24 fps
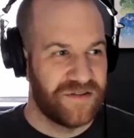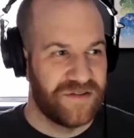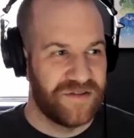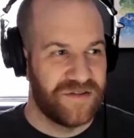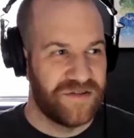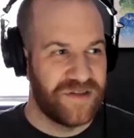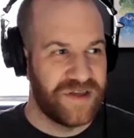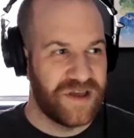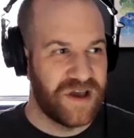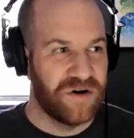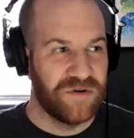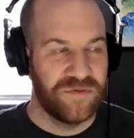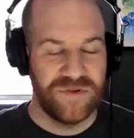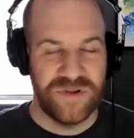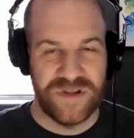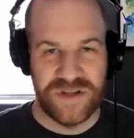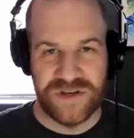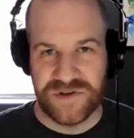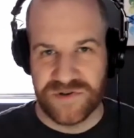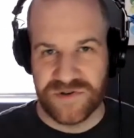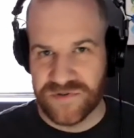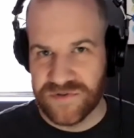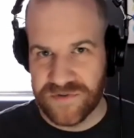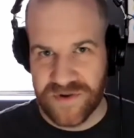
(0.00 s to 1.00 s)
the
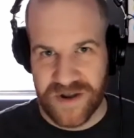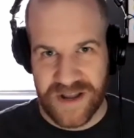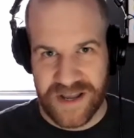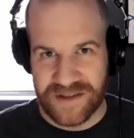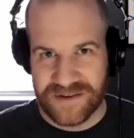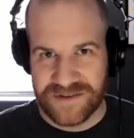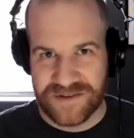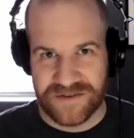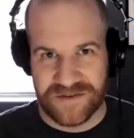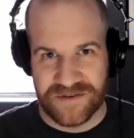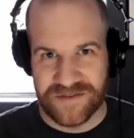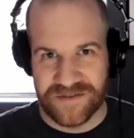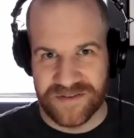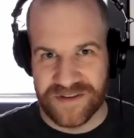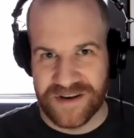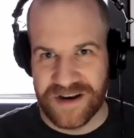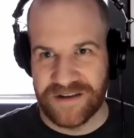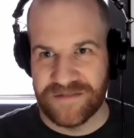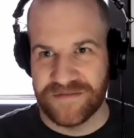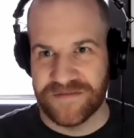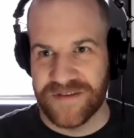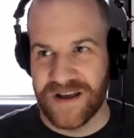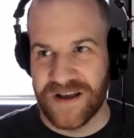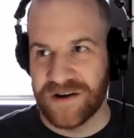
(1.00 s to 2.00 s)
only true answer that
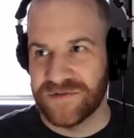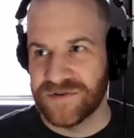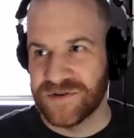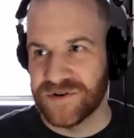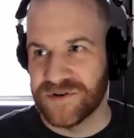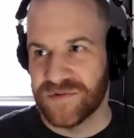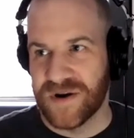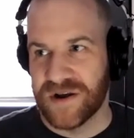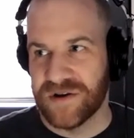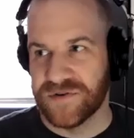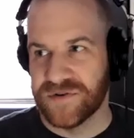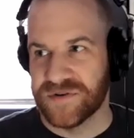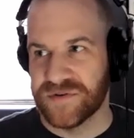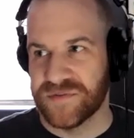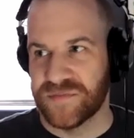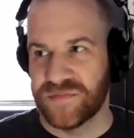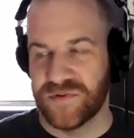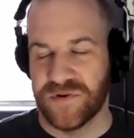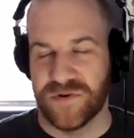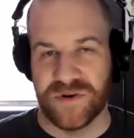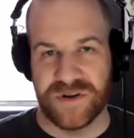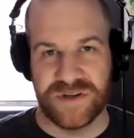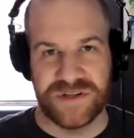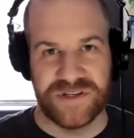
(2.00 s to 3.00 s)
I've found around
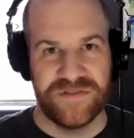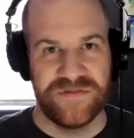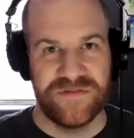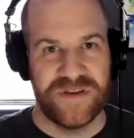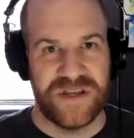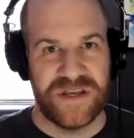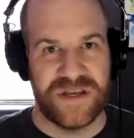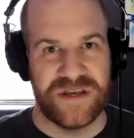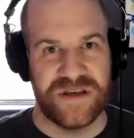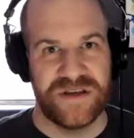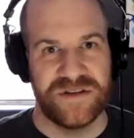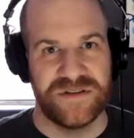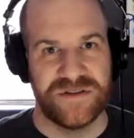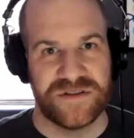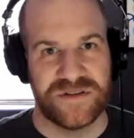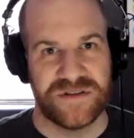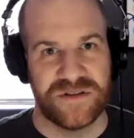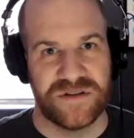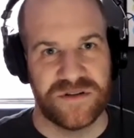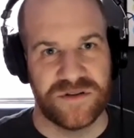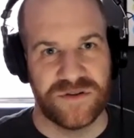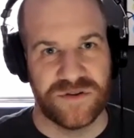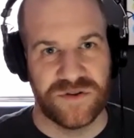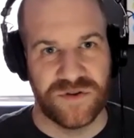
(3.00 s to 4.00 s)
productivity is
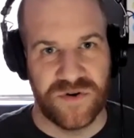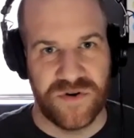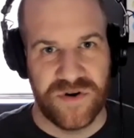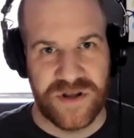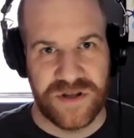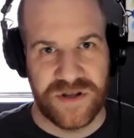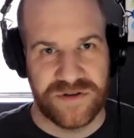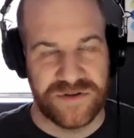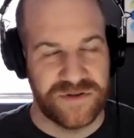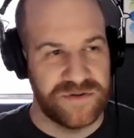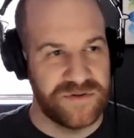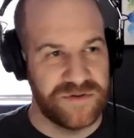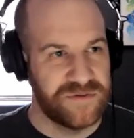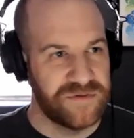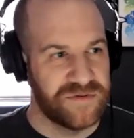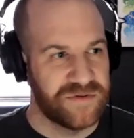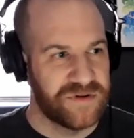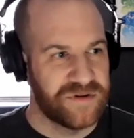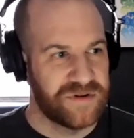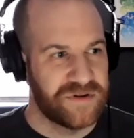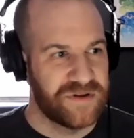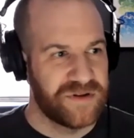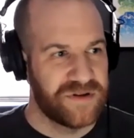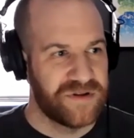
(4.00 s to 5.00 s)
learning to
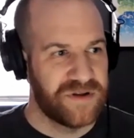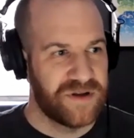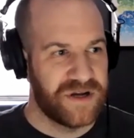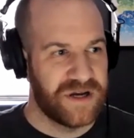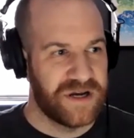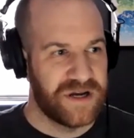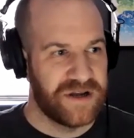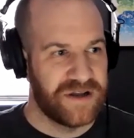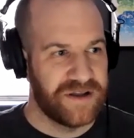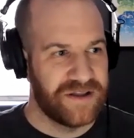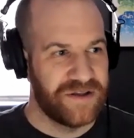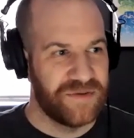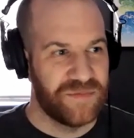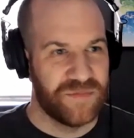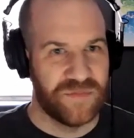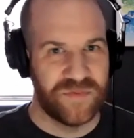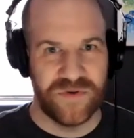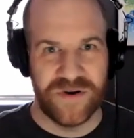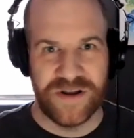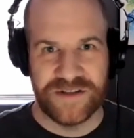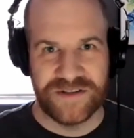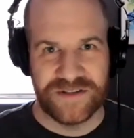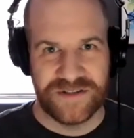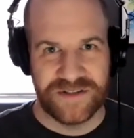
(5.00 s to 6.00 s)

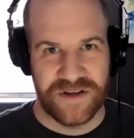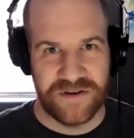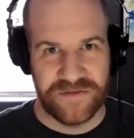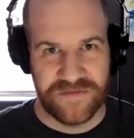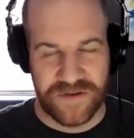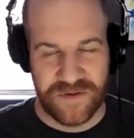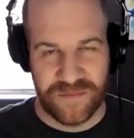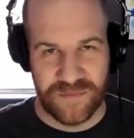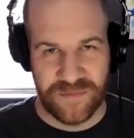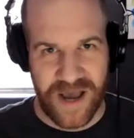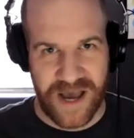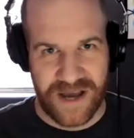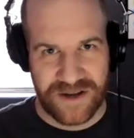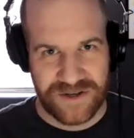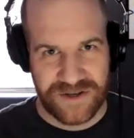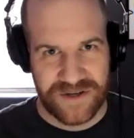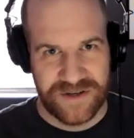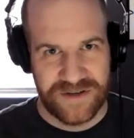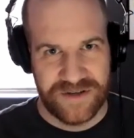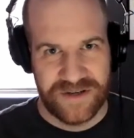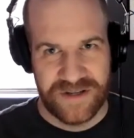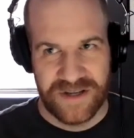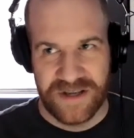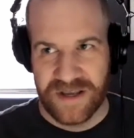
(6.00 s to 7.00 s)
embrace
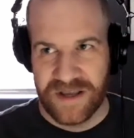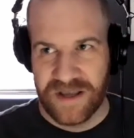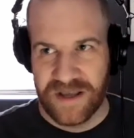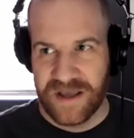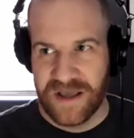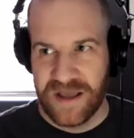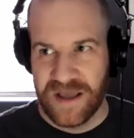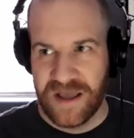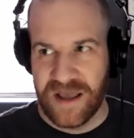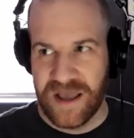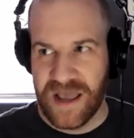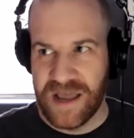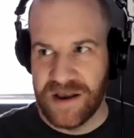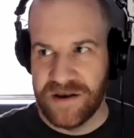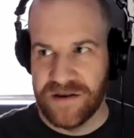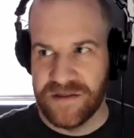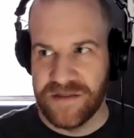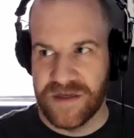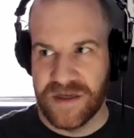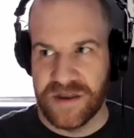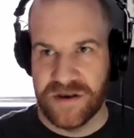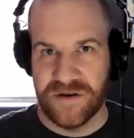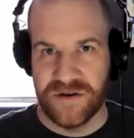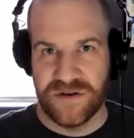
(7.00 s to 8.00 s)
self-compassion,
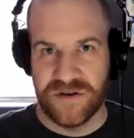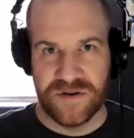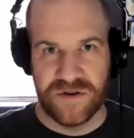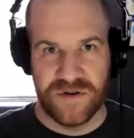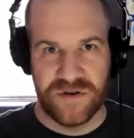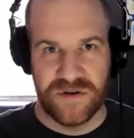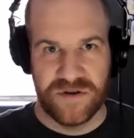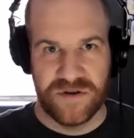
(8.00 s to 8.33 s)
and then